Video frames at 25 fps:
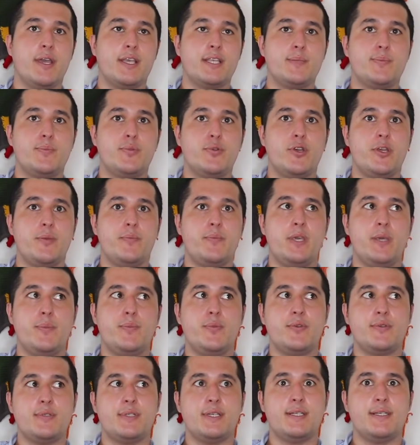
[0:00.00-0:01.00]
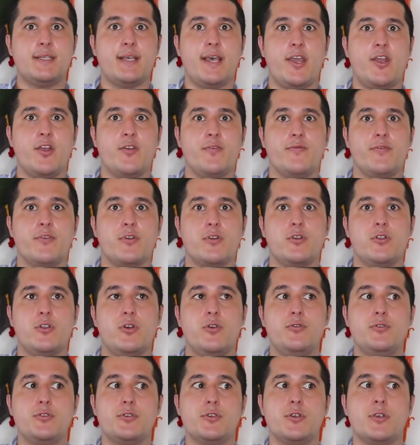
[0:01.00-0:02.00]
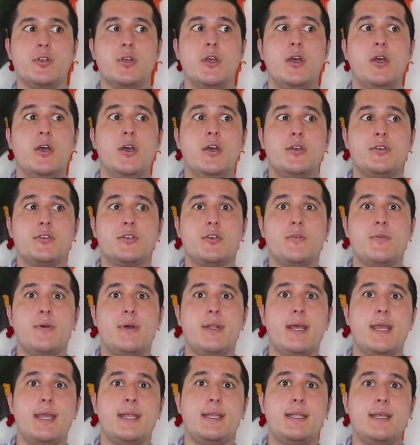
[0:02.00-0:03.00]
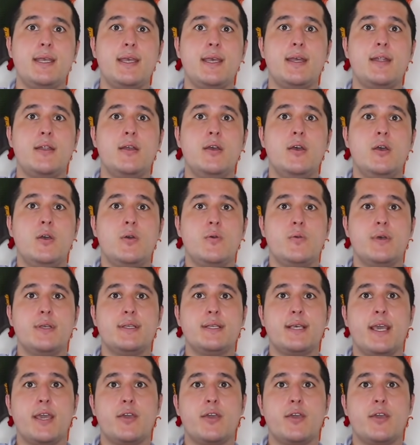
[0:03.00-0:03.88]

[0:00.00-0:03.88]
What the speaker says: exploit people's desire for closure. So what I did was